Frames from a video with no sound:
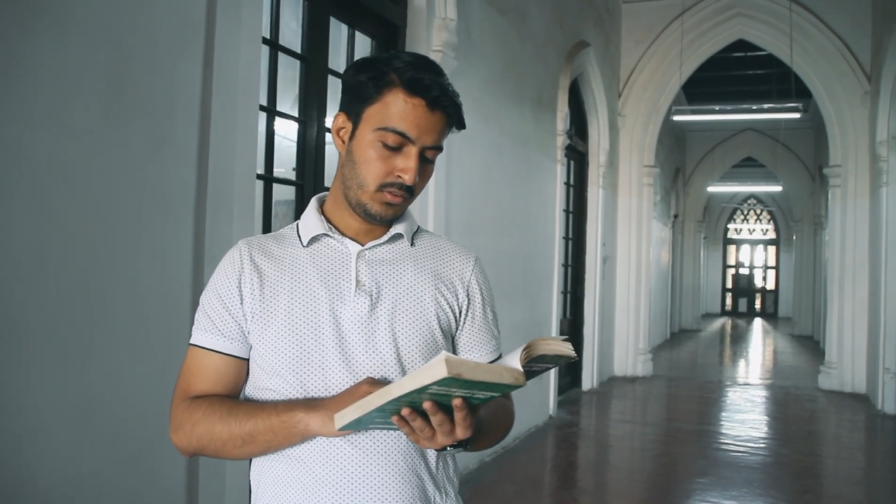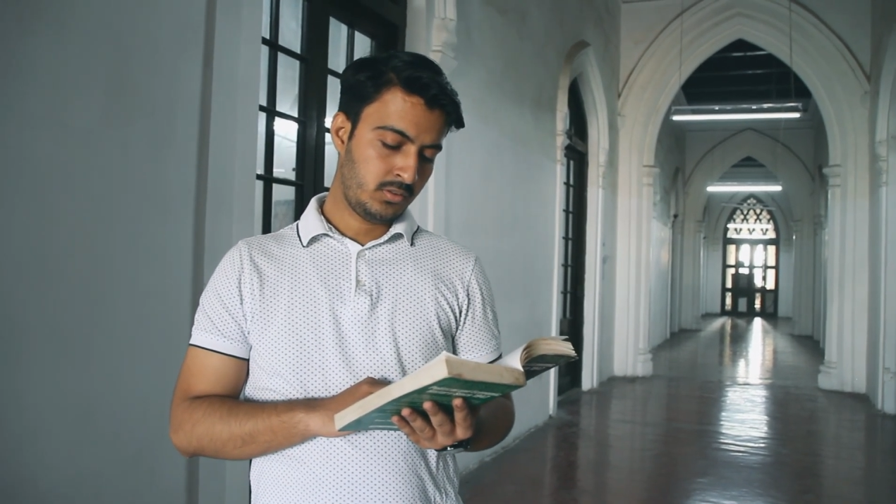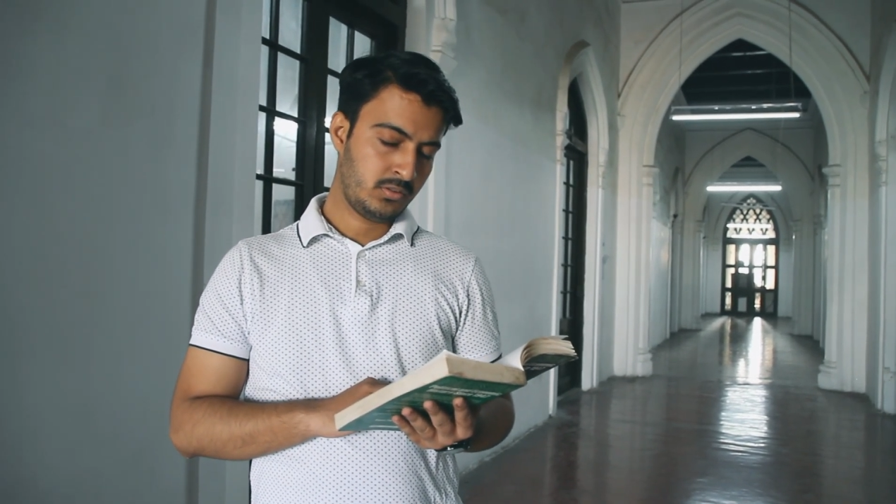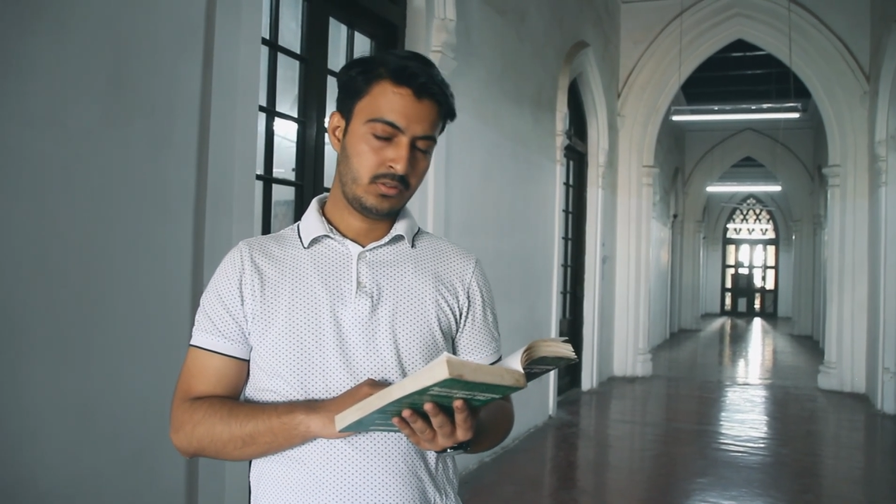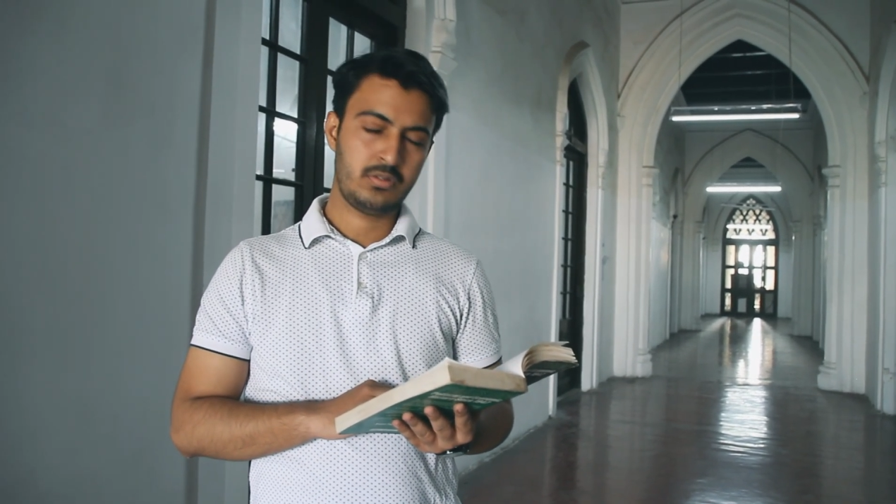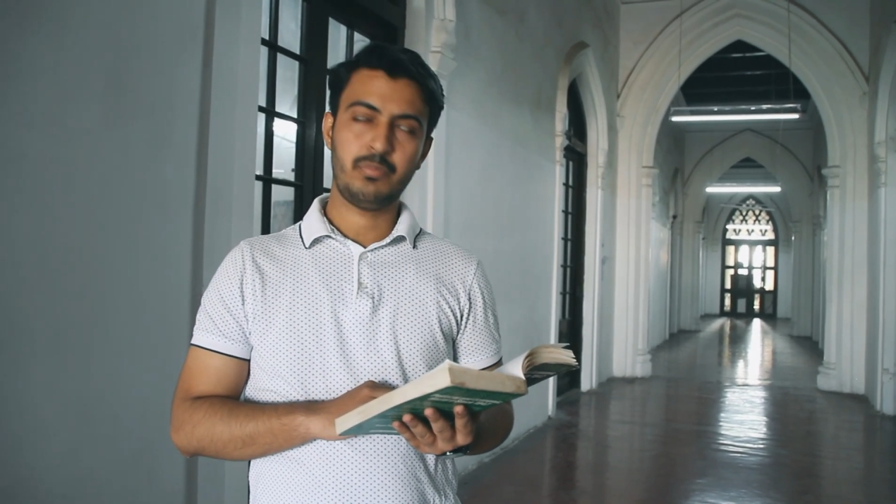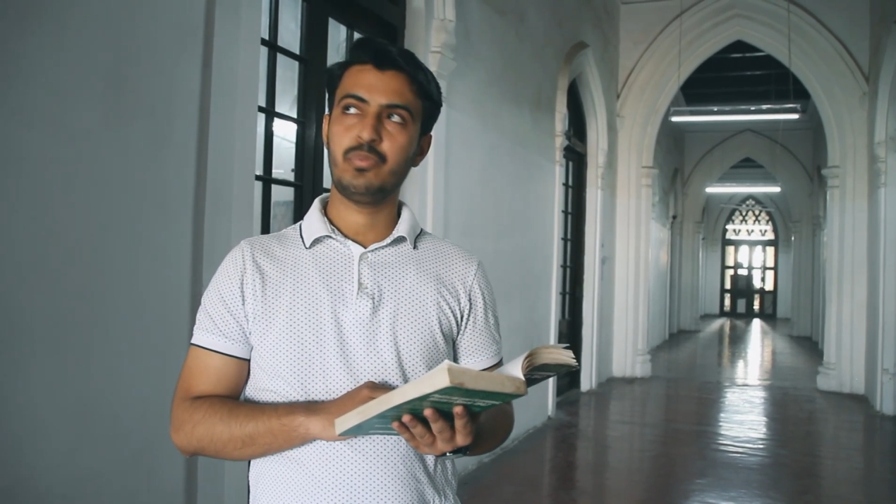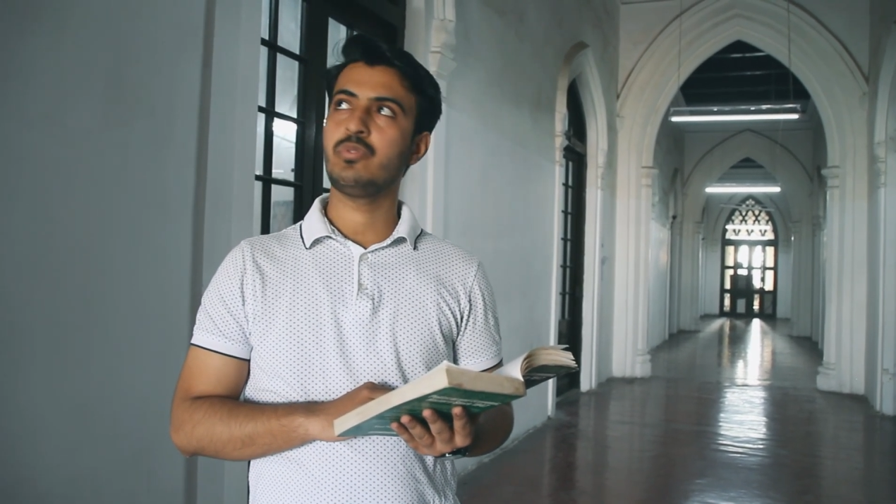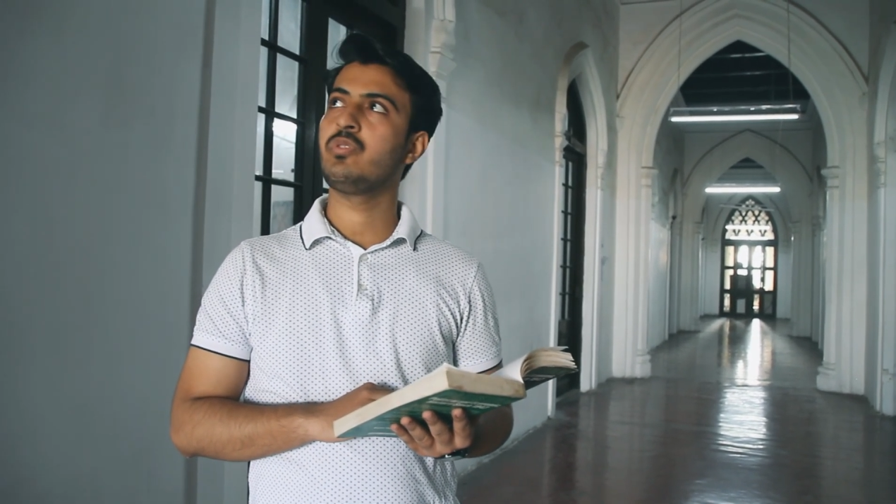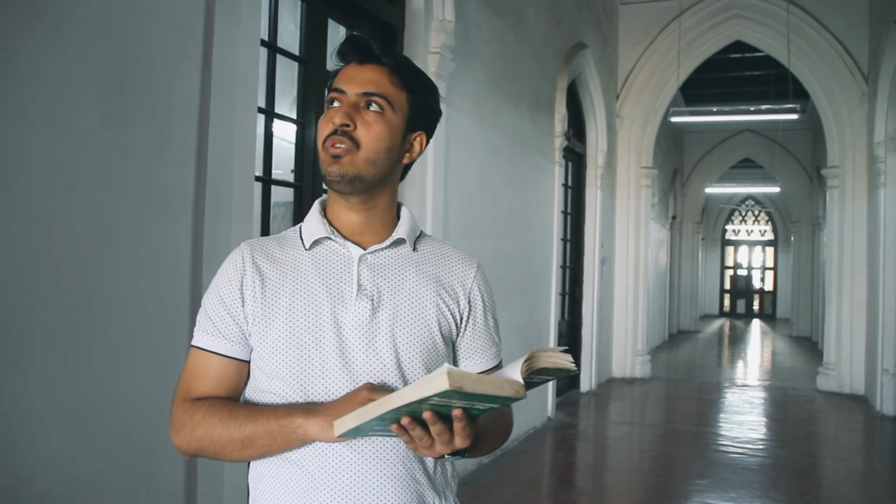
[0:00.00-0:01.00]

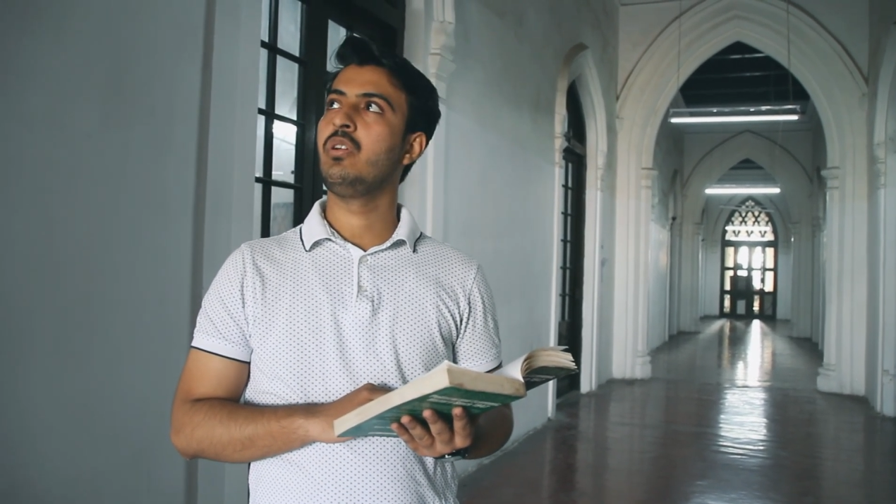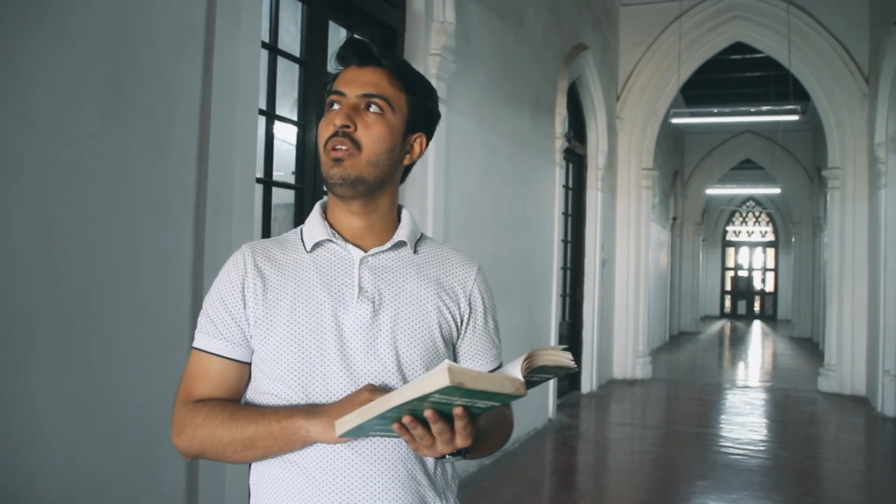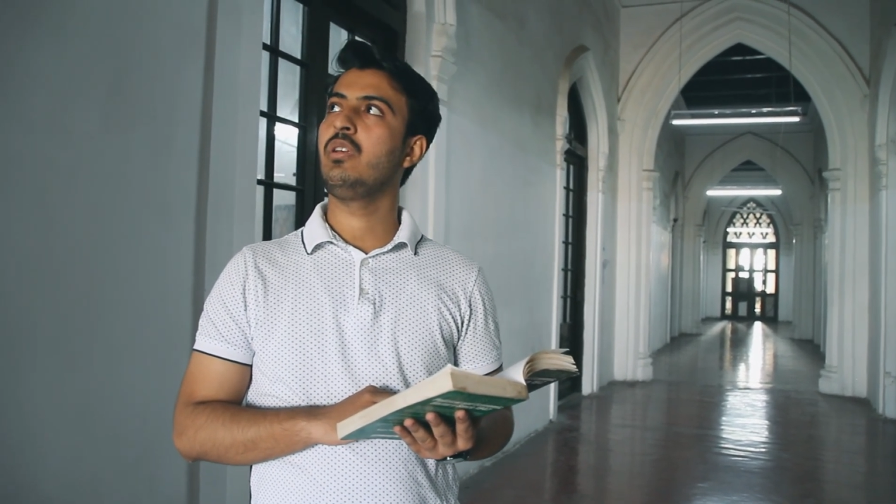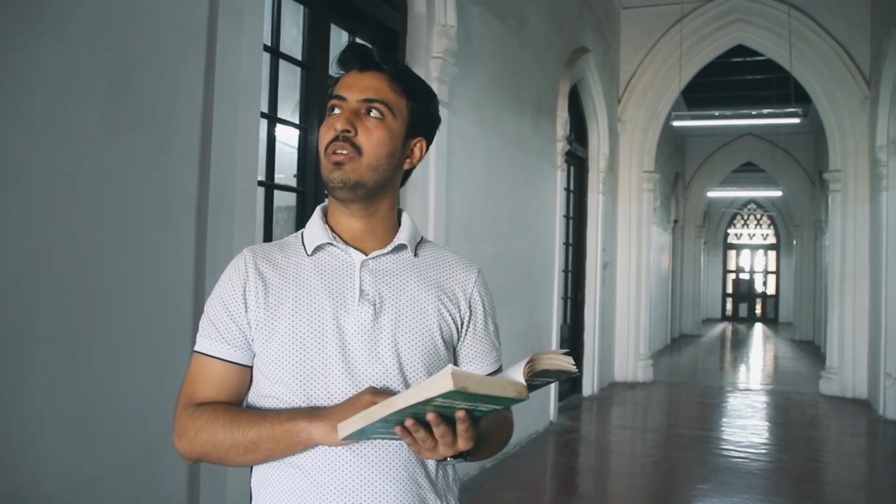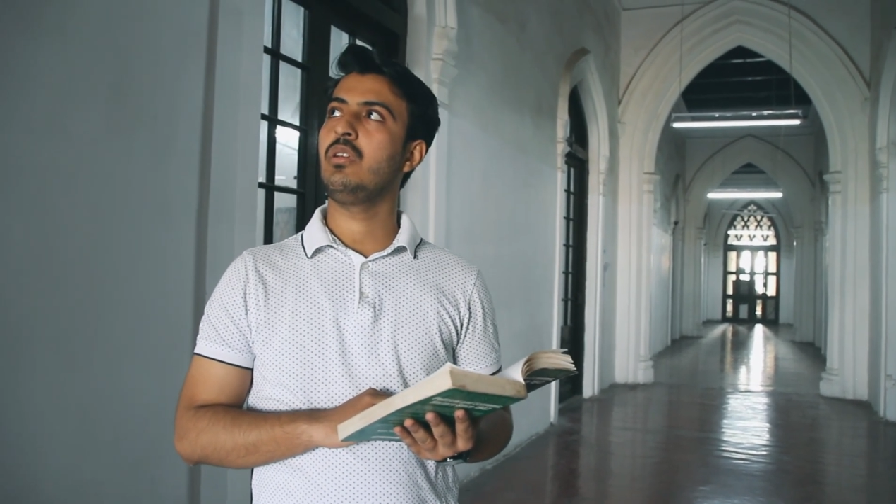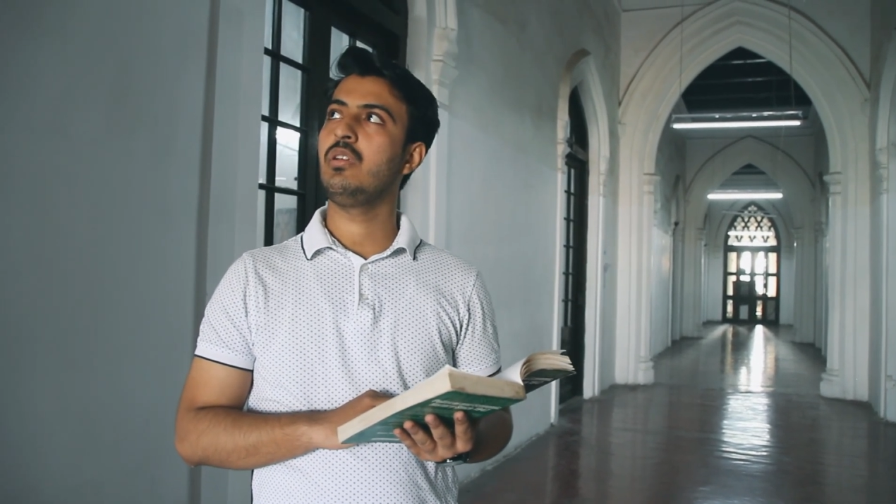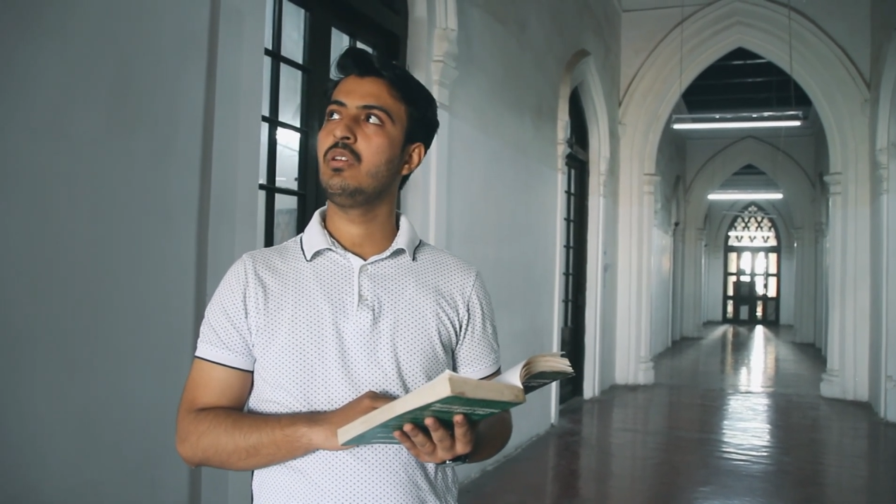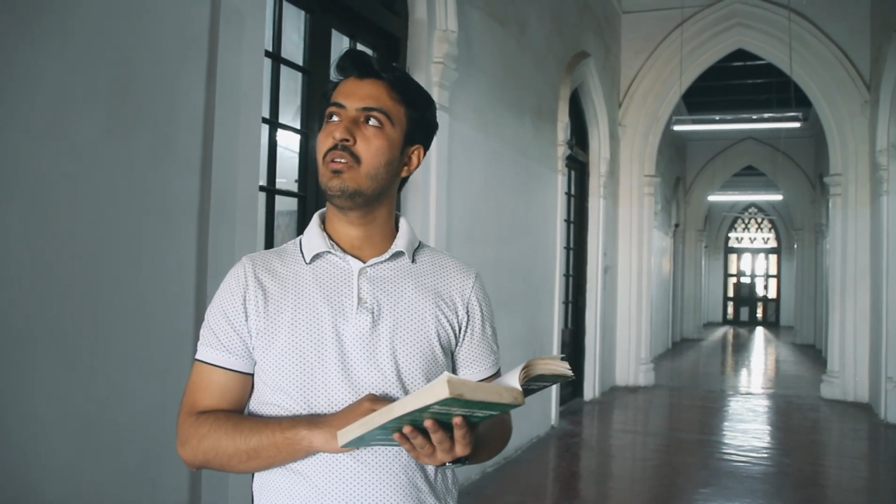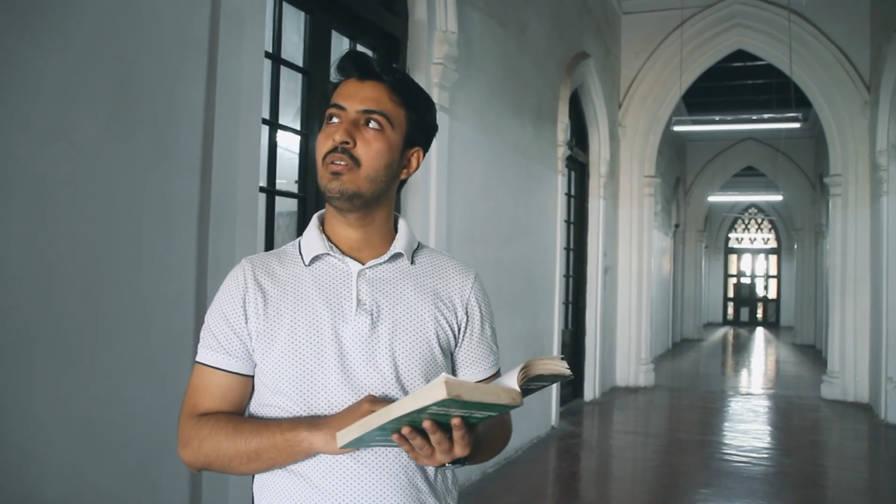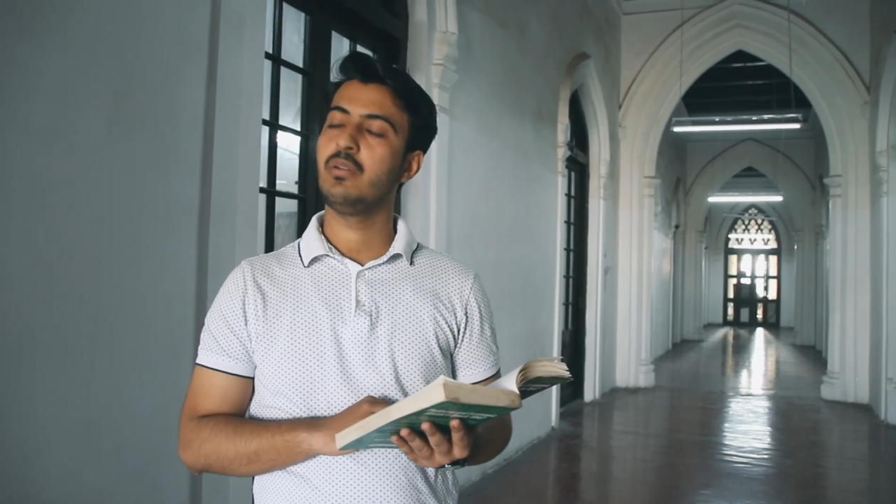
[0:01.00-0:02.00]
7.61%,